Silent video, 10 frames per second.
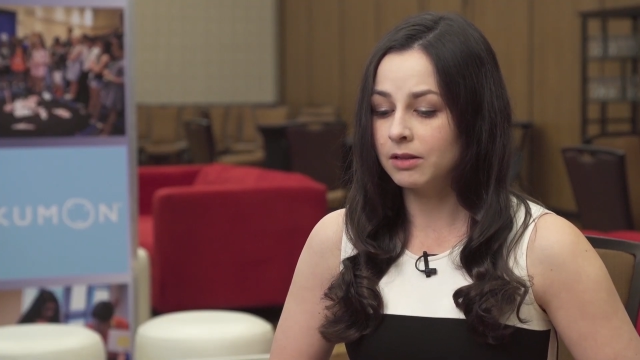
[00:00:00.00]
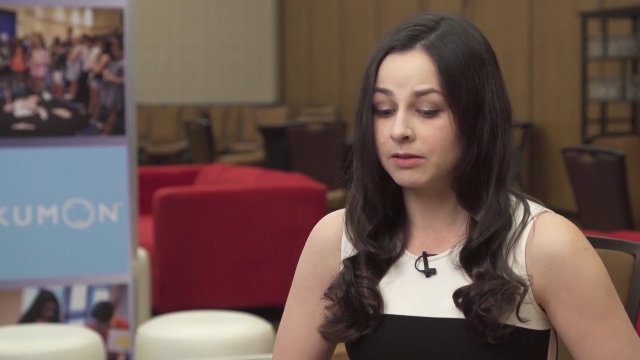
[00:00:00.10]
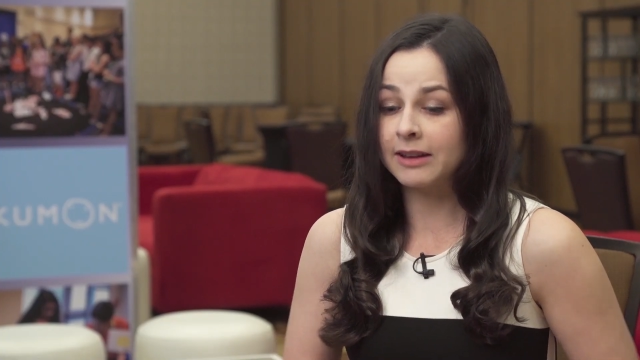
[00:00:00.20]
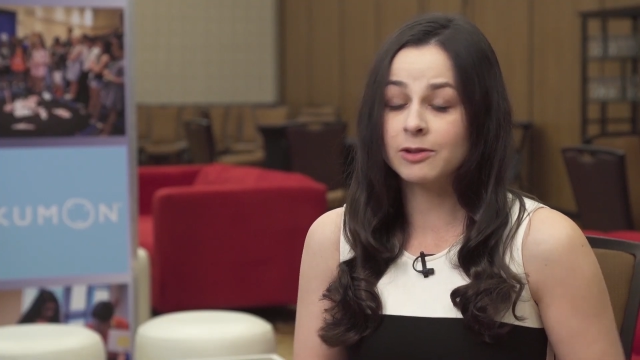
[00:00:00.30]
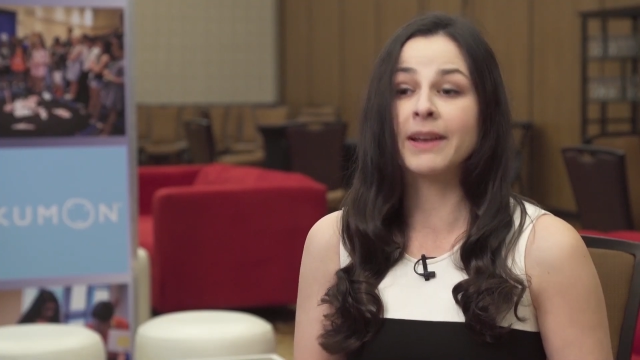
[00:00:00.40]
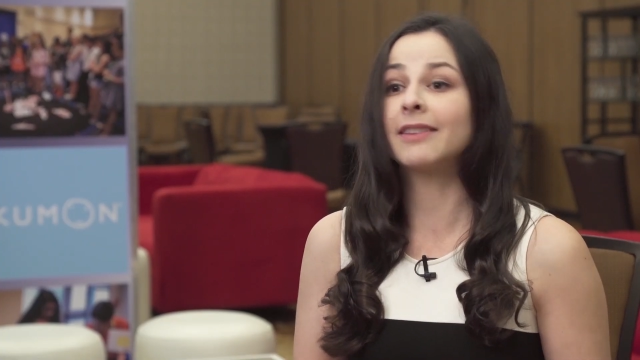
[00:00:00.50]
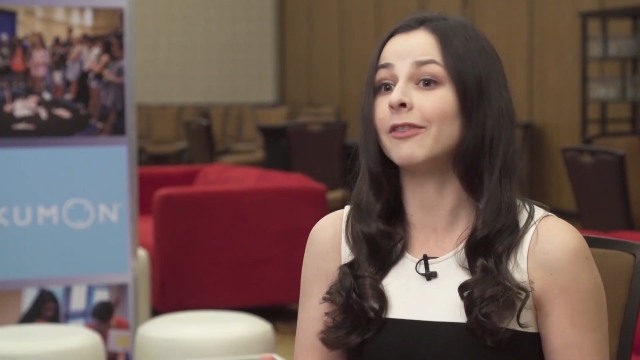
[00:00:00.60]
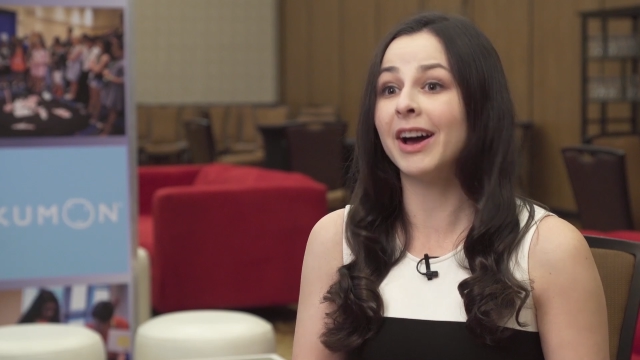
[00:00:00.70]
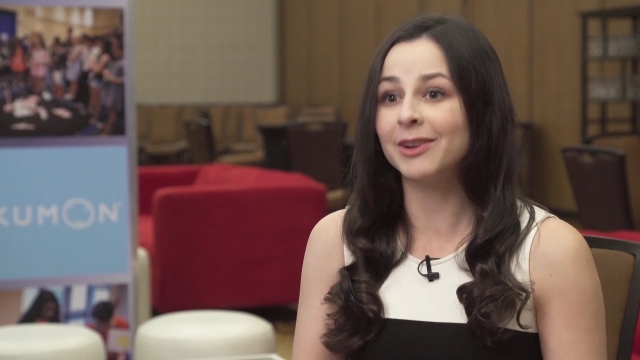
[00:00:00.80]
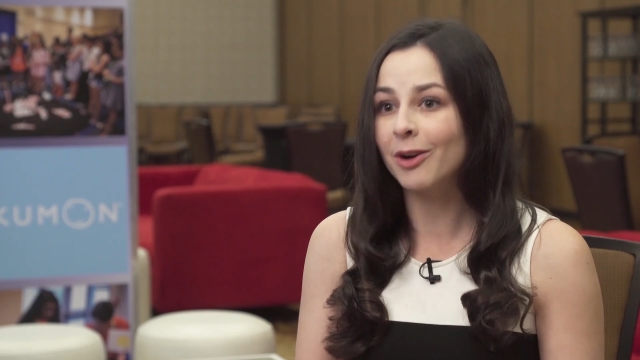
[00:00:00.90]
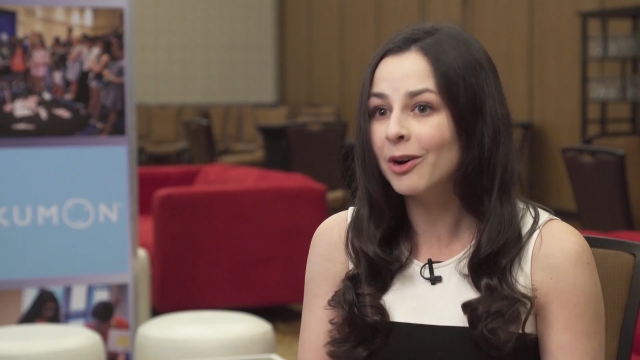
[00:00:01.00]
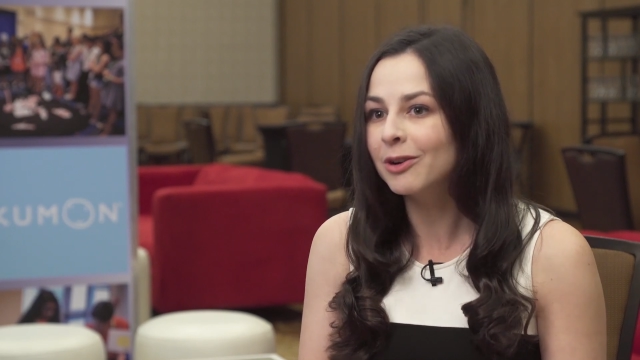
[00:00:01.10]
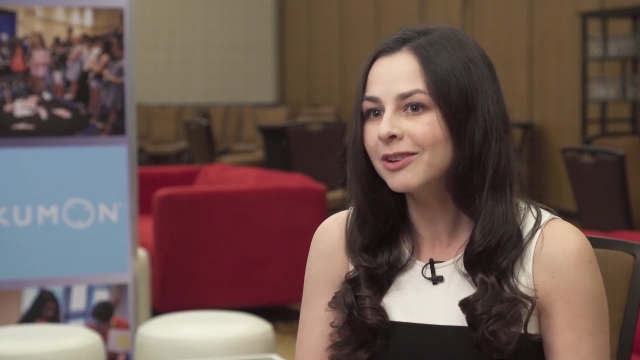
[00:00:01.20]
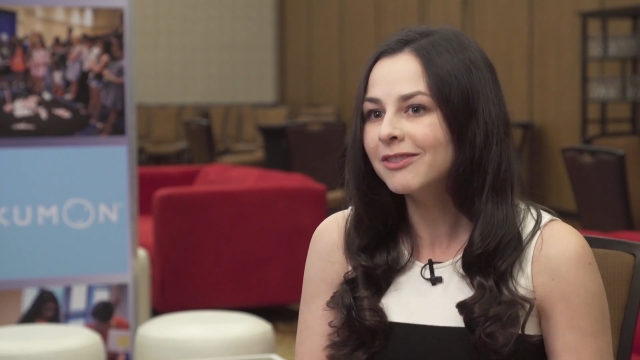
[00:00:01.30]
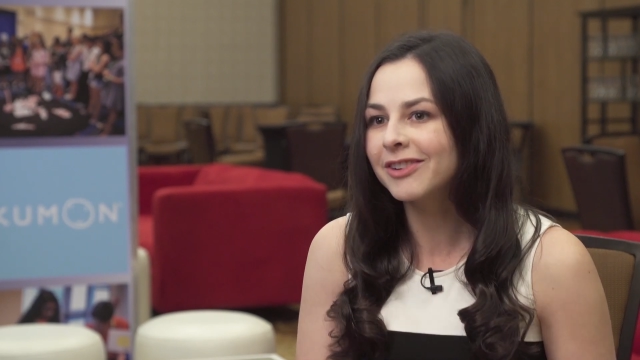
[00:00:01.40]
teach myself how to
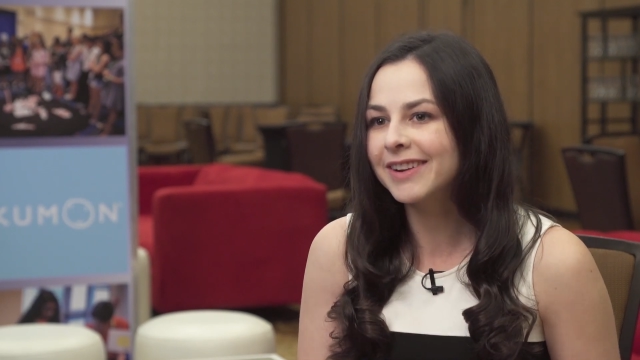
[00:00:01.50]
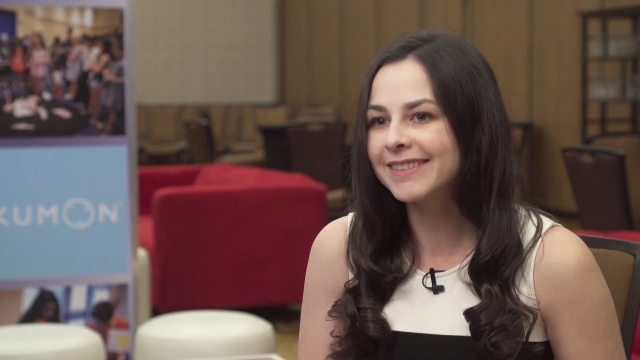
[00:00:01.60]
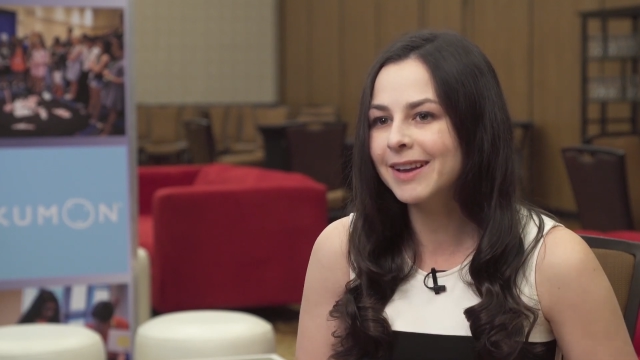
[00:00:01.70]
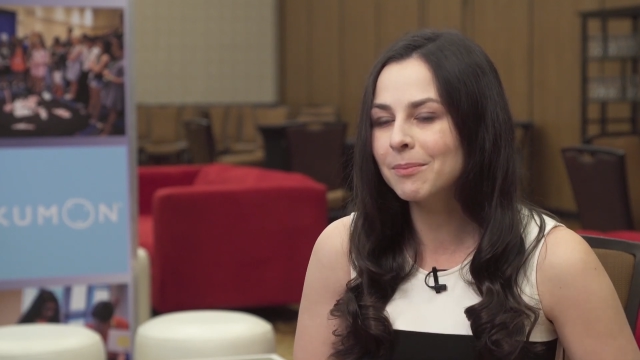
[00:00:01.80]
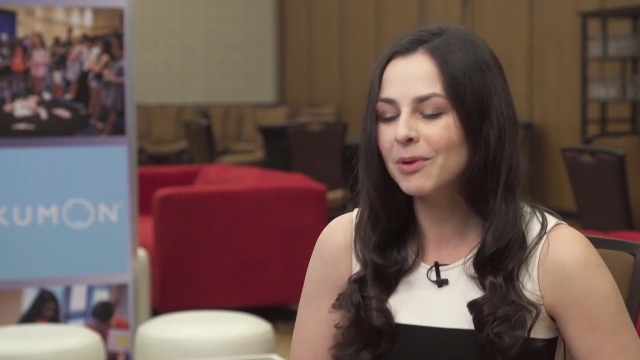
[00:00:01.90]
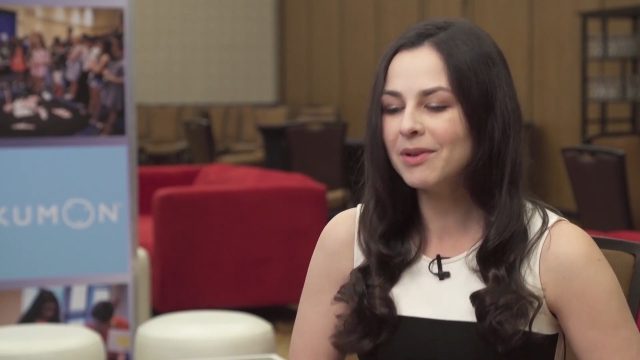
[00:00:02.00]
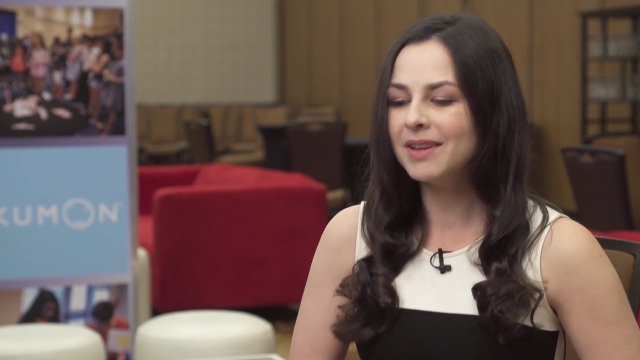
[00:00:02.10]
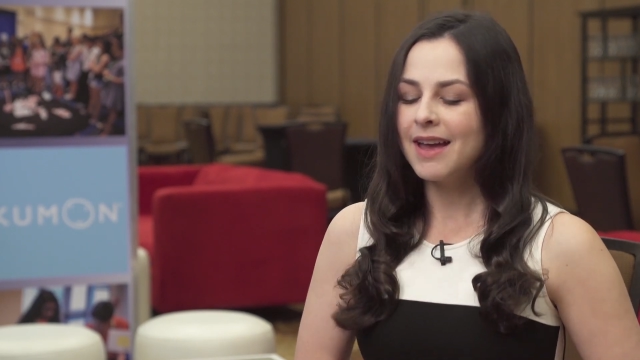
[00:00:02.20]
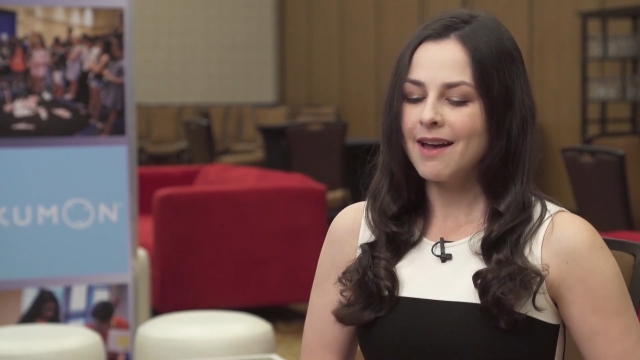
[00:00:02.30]
code, for example.